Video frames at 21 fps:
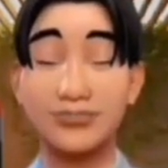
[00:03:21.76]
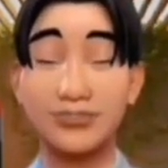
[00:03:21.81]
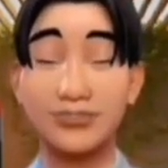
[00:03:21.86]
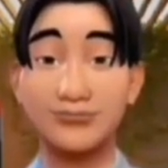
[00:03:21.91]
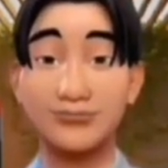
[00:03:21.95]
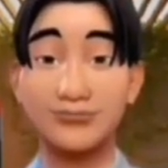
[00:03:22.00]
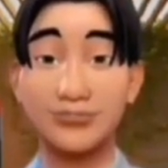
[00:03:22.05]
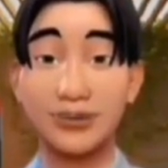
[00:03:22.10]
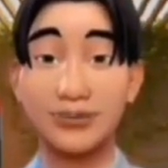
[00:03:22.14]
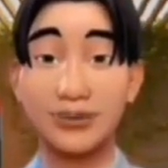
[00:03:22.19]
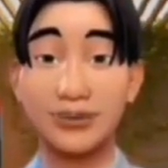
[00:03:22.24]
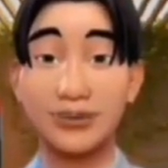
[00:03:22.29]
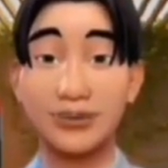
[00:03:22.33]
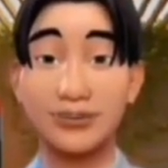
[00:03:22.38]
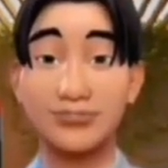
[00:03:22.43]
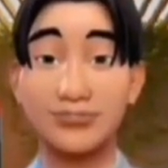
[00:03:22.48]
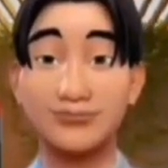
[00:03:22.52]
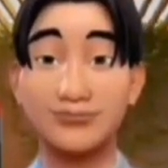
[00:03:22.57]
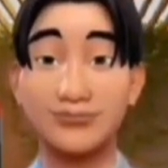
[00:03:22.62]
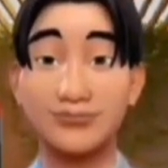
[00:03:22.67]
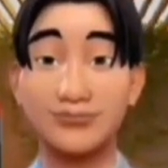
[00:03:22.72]
they have
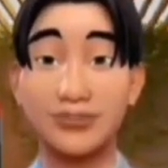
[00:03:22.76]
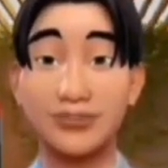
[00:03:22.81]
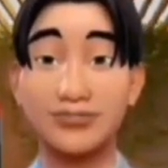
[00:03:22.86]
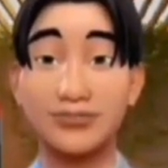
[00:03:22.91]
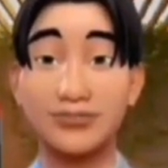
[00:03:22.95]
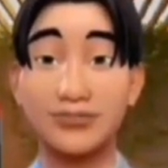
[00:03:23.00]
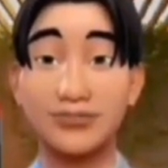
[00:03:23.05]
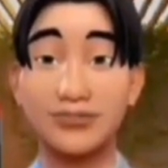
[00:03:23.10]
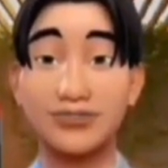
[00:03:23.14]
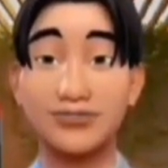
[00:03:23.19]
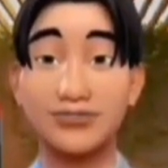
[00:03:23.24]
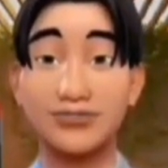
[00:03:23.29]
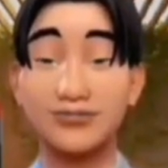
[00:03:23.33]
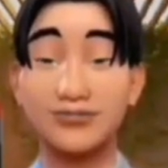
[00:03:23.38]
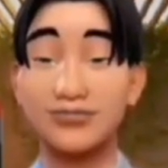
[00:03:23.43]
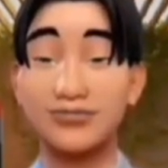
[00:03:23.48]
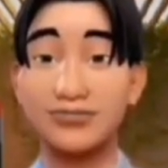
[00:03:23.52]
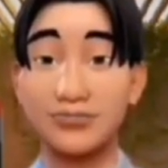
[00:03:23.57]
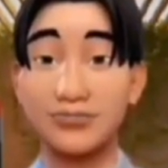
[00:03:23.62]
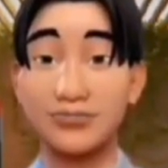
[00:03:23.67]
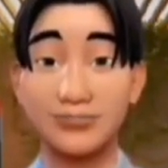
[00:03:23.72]
good IT
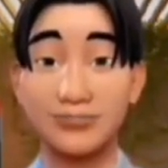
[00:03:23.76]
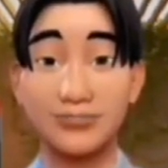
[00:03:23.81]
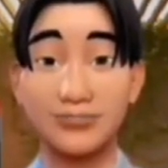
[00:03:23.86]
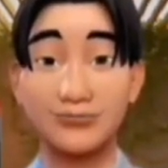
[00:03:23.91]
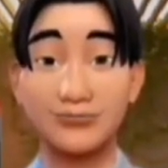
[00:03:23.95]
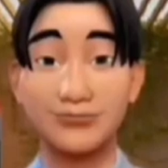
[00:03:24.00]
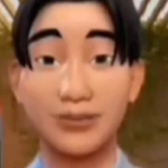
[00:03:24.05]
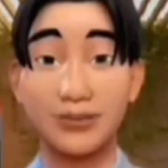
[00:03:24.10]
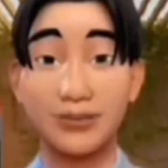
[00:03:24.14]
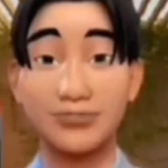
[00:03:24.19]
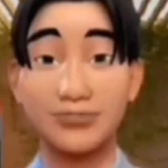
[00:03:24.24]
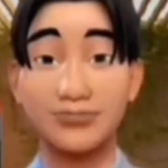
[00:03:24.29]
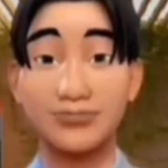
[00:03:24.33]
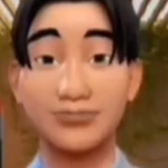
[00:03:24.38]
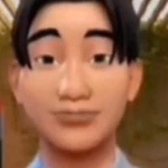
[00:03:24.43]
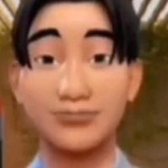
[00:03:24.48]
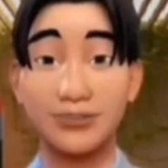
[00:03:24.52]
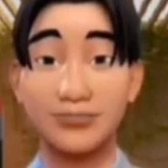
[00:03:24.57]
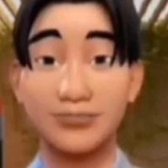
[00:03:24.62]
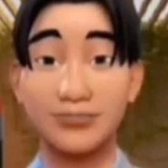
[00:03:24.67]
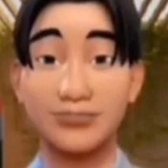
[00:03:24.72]
infrastructure, because it's not
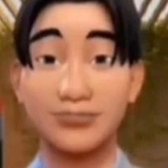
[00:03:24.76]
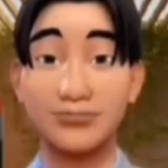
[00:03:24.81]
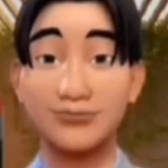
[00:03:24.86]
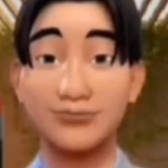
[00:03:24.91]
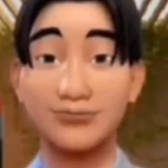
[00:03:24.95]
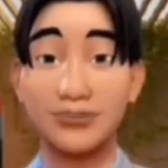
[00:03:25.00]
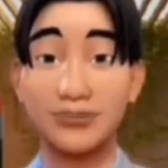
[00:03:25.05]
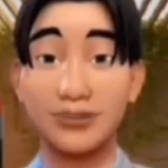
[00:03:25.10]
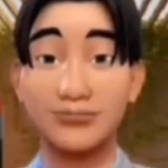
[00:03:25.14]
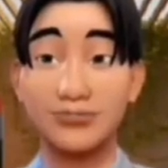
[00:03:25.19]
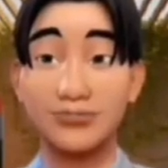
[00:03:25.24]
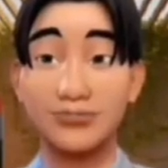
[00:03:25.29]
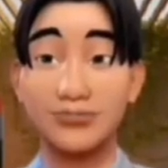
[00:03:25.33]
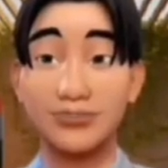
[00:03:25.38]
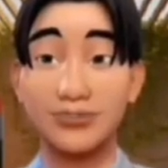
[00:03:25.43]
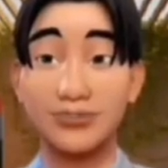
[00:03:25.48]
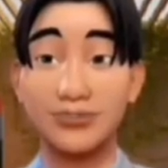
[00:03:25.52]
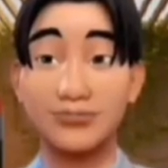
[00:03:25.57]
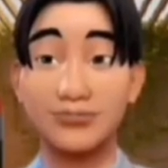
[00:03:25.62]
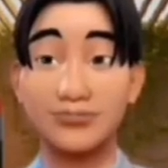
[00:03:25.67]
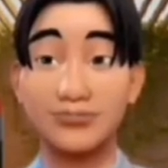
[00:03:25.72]
possible for you to go
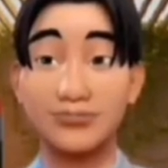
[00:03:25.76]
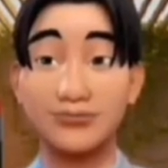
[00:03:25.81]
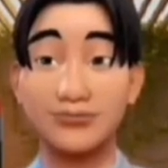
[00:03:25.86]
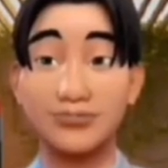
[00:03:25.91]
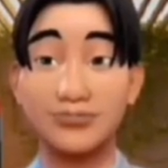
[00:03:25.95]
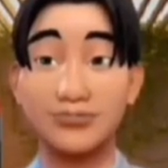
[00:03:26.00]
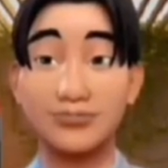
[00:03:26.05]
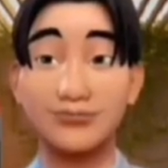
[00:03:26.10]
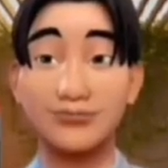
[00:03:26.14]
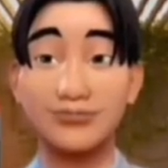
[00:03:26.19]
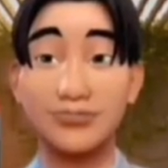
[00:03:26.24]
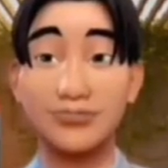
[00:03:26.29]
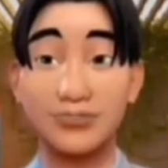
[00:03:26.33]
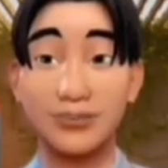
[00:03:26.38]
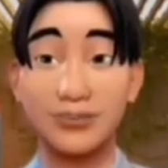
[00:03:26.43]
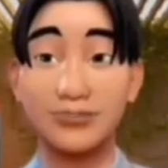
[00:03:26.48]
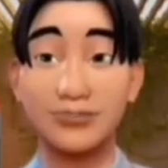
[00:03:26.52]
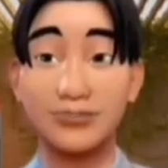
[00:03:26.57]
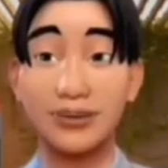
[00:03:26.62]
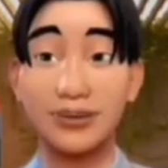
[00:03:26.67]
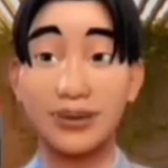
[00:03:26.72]
there all the time.
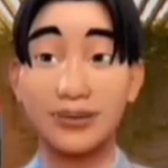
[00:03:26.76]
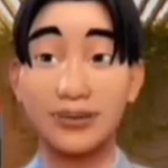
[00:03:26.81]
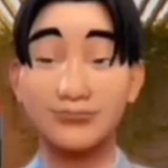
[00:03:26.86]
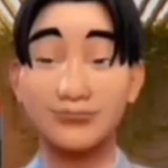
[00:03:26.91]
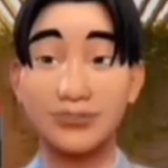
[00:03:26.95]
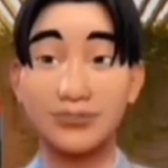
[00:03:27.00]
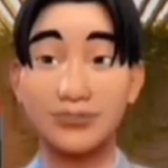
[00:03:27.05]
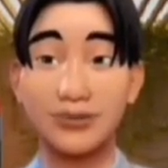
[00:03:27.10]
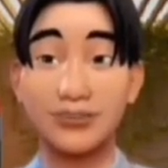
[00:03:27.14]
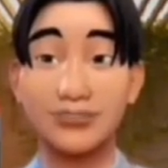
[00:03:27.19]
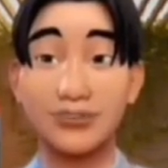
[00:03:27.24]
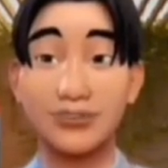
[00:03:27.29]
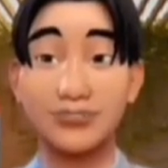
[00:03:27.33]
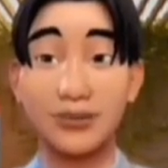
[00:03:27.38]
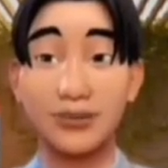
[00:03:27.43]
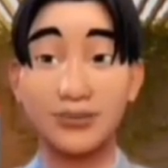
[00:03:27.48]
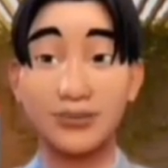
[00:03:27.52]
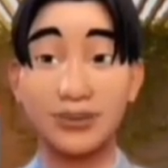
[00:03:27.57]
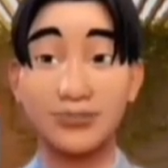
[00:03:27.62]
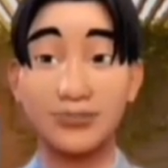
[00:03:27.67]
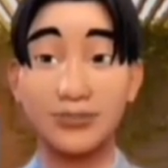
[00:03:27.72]
So they should have
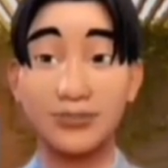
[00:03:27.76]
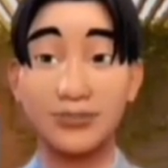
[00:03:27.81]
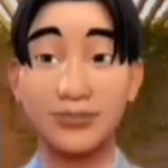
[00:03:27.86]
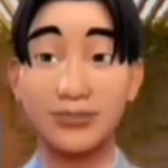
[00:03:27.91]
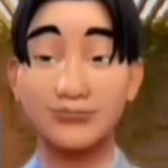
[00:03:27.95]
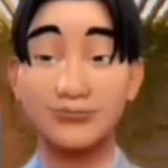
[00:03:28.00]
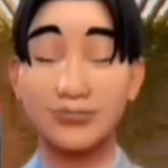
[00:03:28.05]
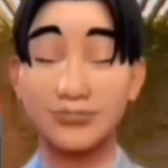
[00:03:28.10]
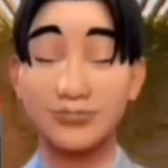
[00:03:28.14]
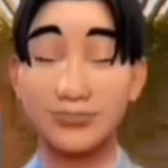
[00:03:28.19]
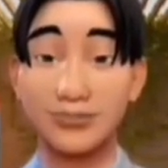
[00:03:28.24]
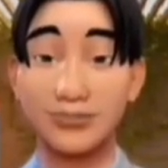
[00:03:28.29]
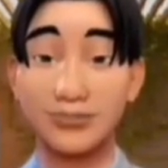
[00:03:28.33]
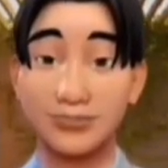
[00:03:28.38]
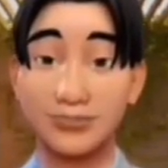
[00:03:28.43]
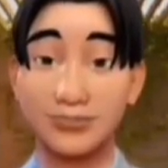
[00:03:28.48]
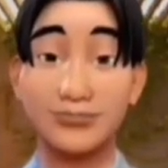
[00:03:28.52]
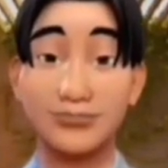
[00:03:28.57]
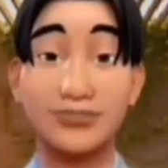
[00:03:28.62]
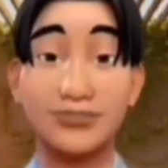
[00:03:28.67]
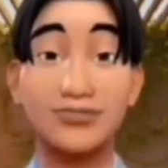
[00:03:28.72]
good customer
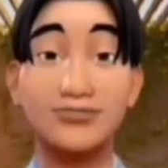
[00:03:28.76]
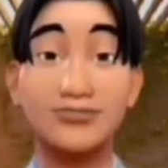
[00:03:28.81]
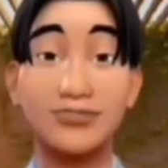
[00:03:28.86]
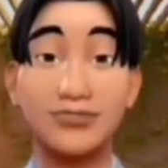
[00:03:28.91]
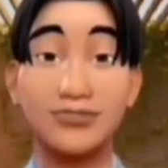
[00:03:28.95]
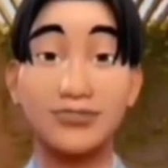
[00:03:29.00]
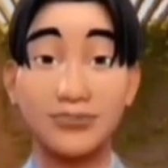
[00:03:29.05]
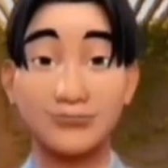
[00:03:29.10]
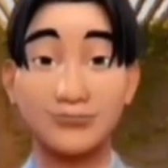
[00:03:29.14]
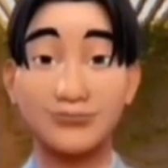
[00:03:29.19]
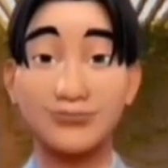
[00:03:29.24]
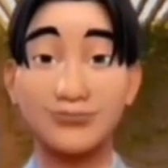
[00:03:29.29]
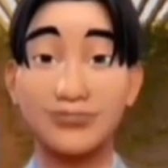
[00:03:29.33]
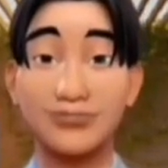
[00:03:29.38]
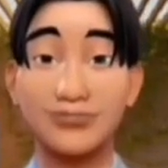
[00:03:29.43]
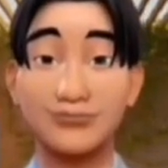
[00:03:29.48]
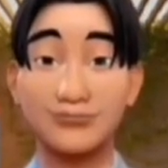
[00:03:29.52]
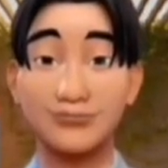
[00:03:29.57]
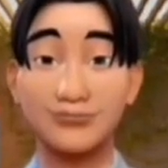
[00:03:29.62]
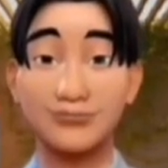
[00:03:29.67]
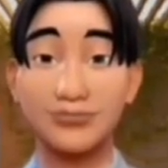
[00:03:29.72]
support too
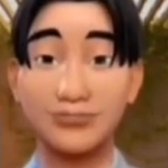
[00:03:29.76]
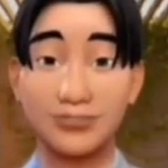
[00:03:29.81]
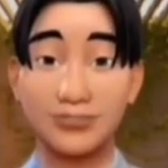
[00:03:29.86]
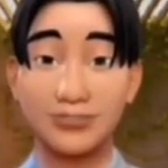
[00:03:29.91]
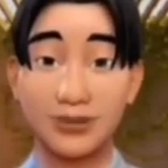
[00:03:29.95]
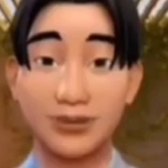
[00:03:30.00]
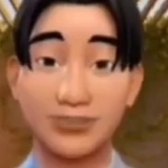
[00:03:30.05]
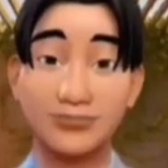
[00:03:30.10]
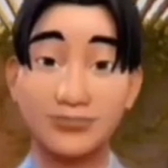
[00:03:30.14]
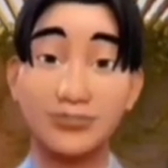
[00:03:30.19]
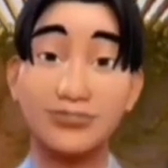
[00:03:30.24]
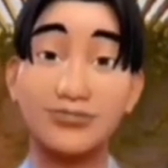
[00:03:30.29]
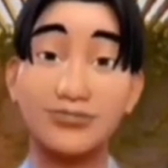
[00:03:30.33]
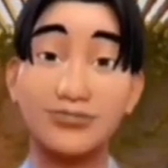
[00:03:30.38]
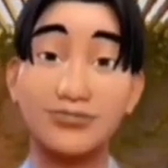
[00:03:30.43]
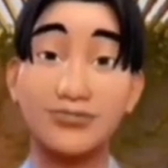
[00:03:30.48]
that can really